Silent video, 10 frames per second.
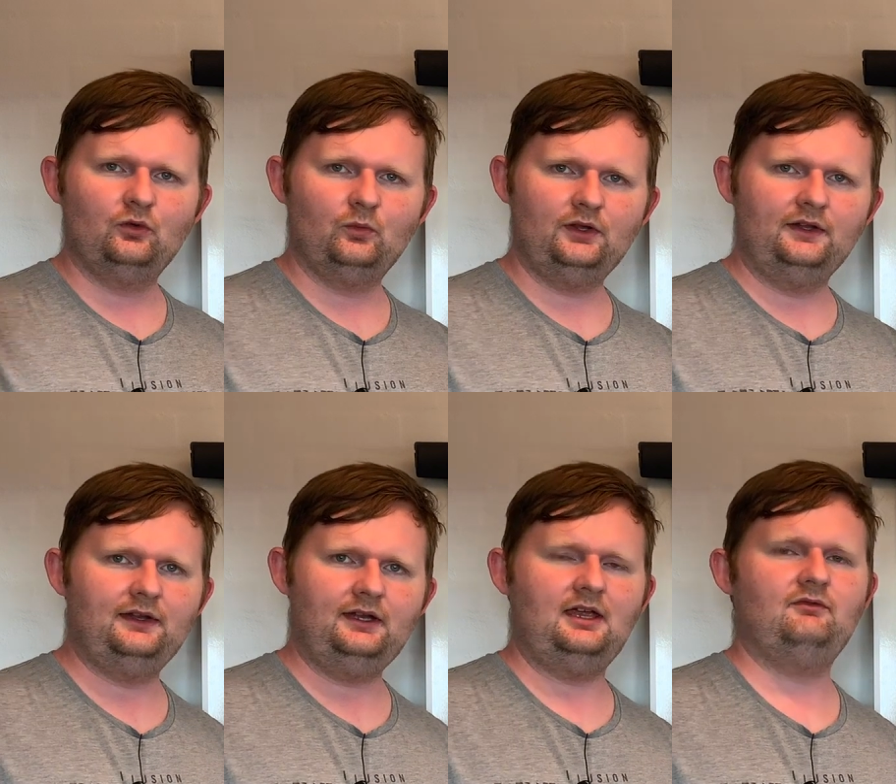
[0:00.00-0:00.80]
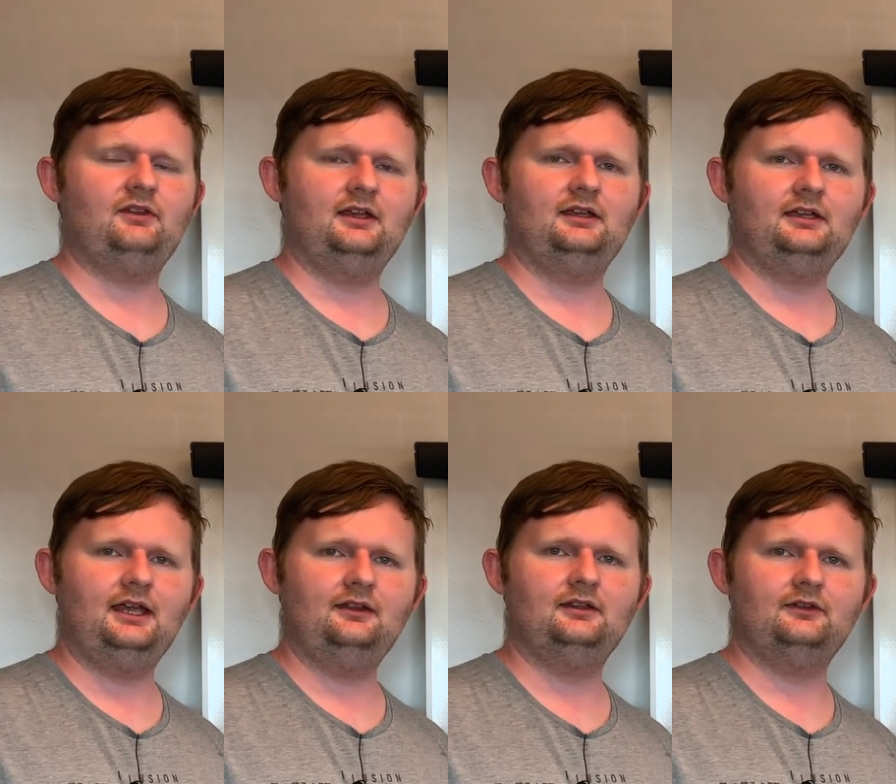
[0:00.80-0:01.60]
When they then have
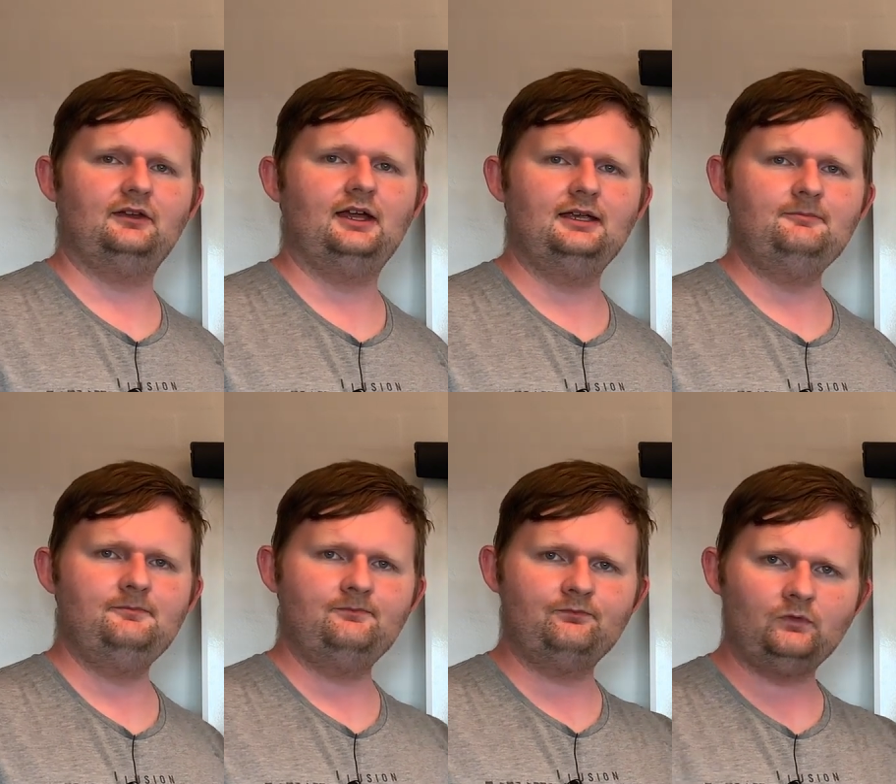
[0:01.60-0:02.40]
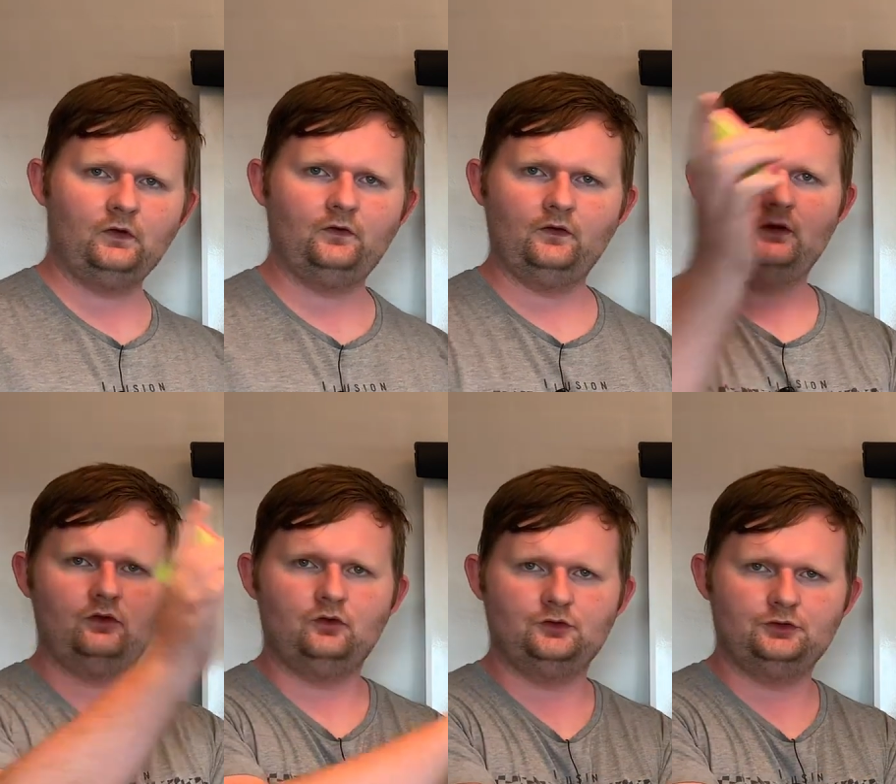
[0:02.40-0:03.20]
had their time,
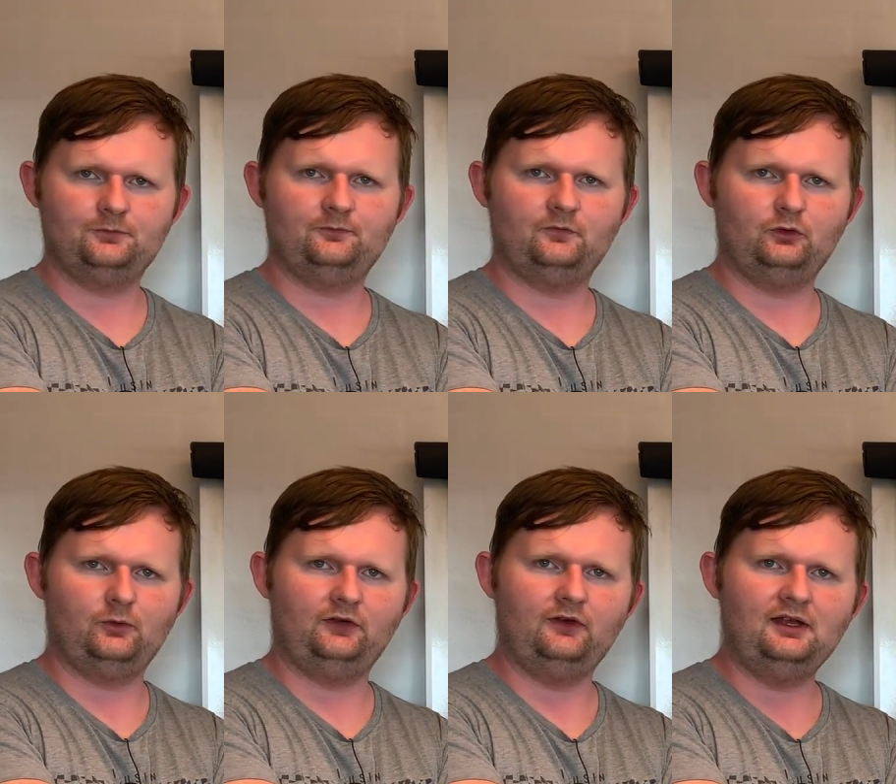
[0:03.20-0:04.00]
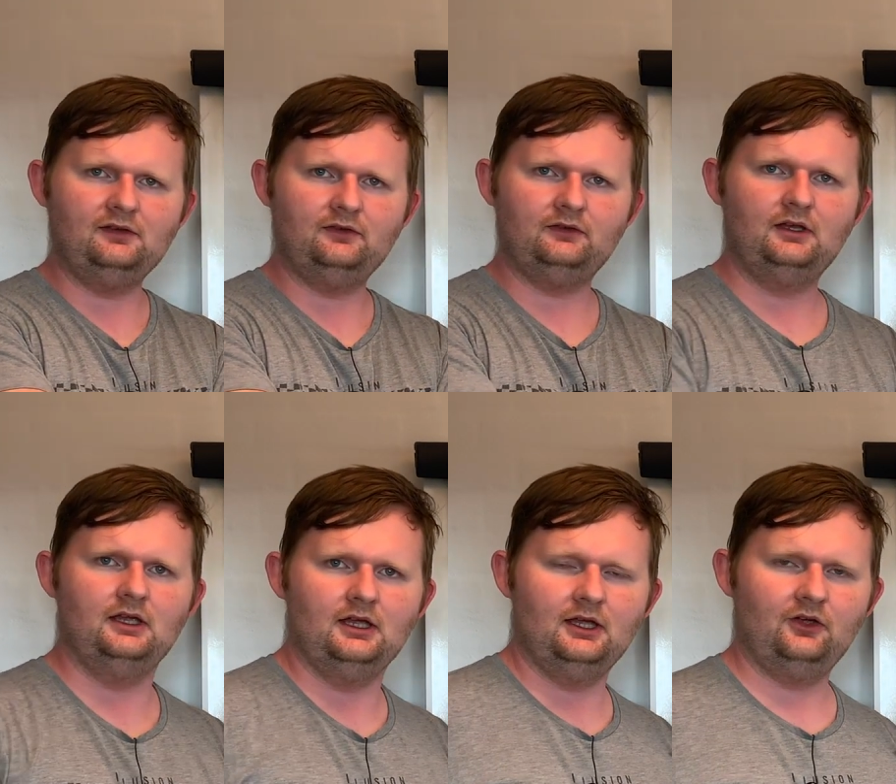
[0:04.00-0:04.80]
switch ends,
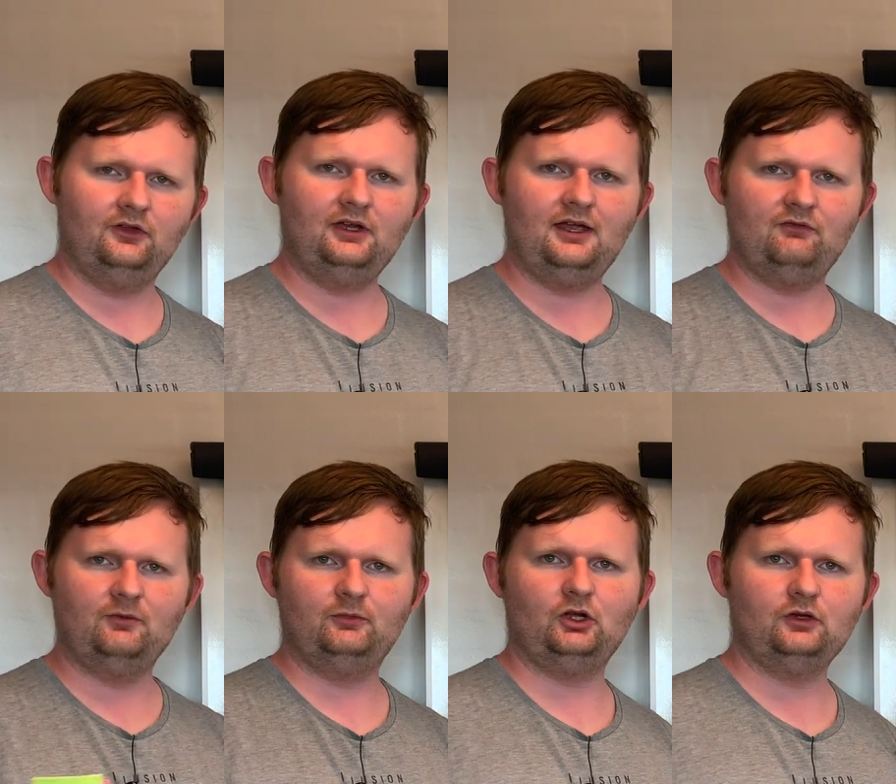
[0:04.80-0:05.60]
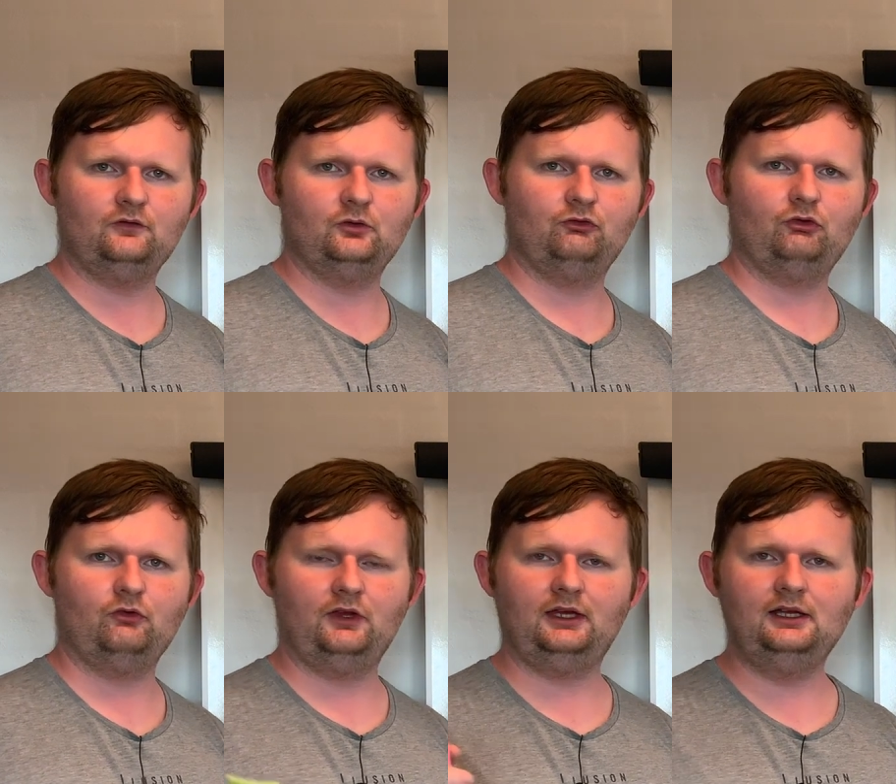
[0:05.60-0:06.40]
and then have them dot vote.
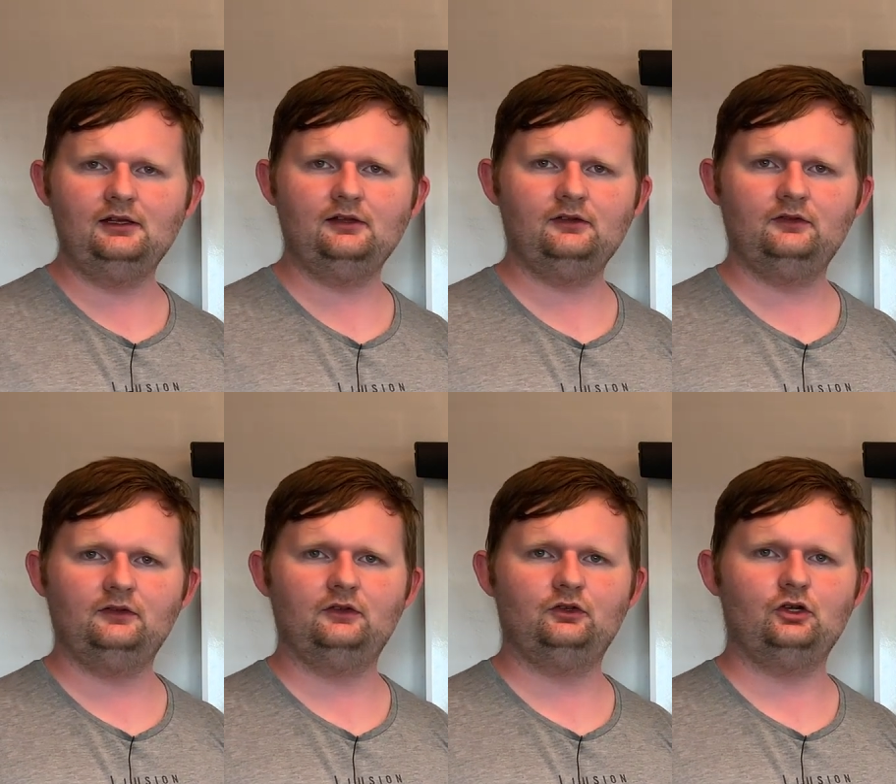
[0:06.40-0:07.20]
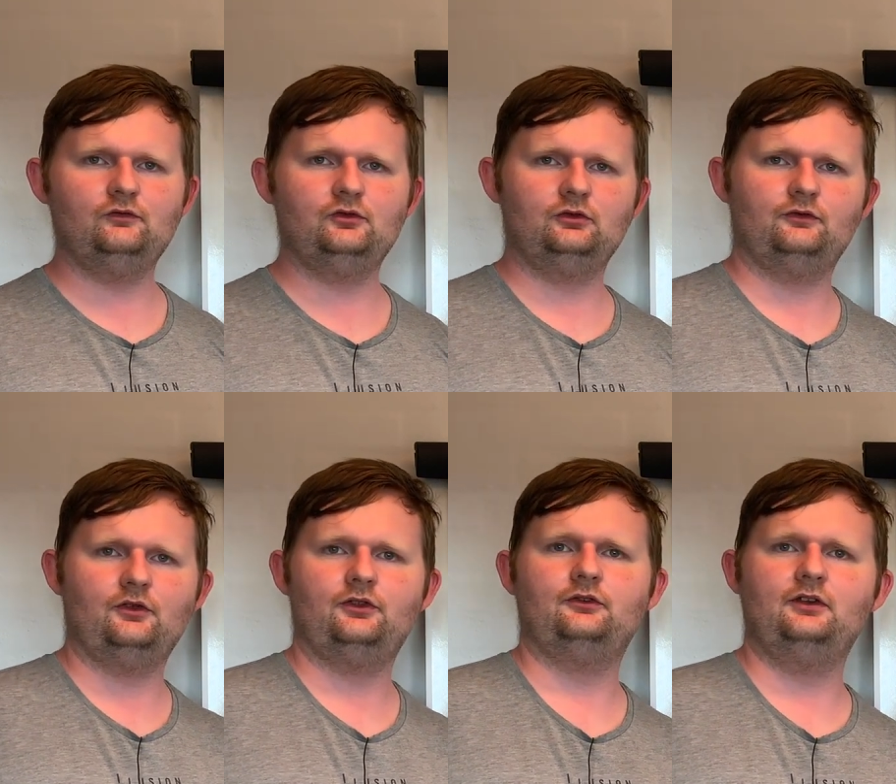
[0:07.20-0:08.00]
So the killers dot votes
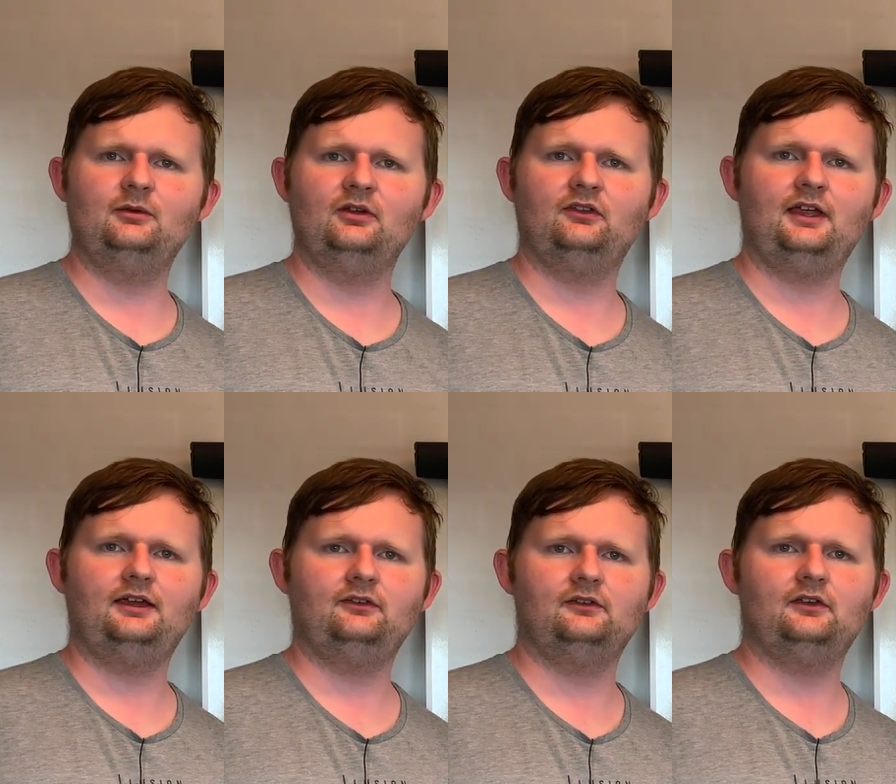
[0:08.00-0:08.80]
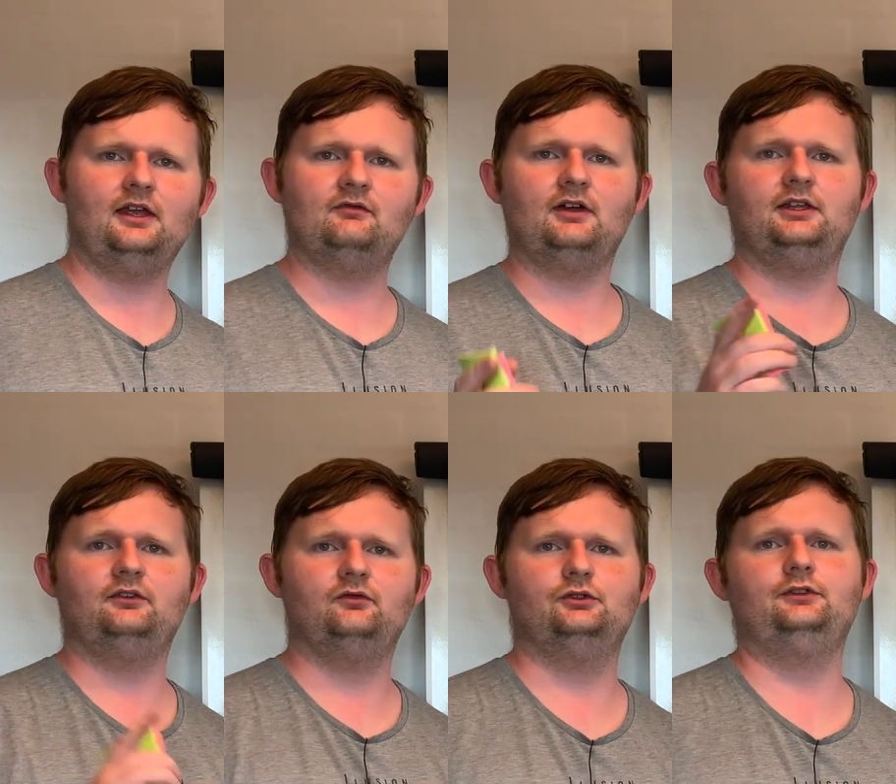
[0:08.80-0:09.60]
for the dreamers' actions and
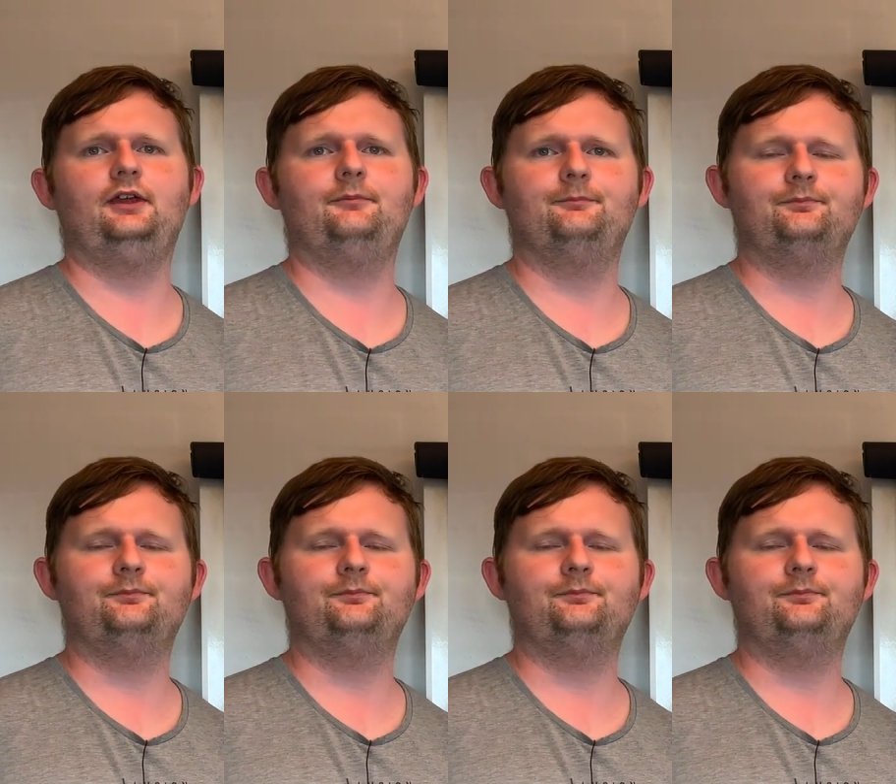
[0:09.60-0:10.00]
vice versa.